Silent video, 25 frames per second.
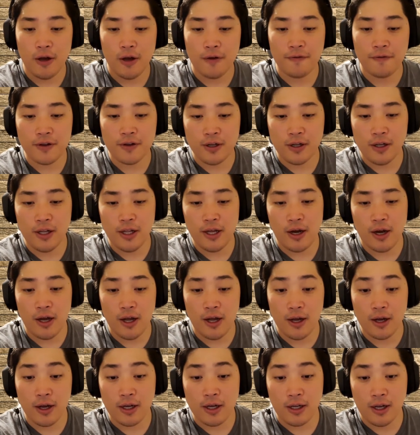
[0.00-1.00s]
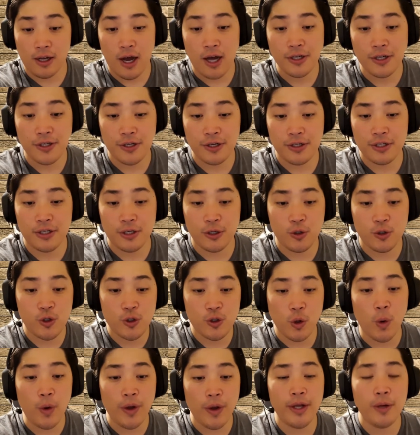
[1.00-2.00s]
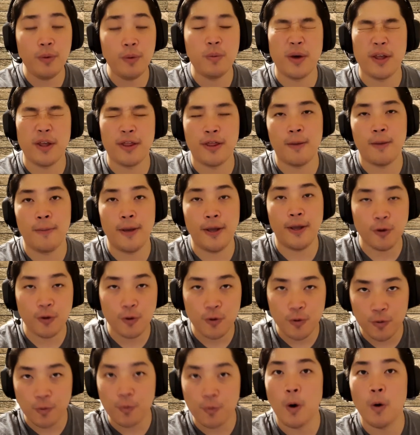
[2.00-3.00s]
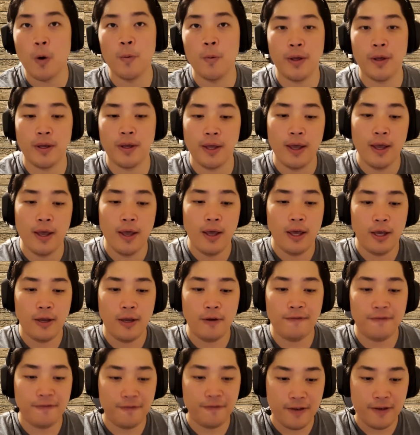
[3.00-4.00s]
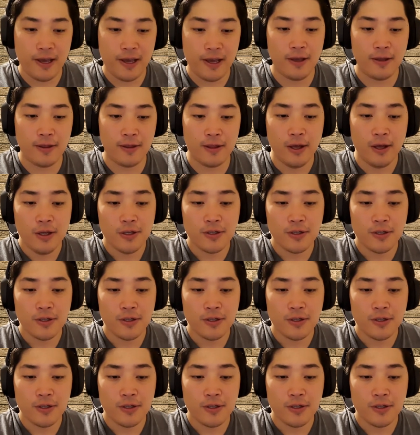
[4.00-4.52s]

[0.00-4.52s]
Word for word: of Colossians, to join in with them in growing in faith.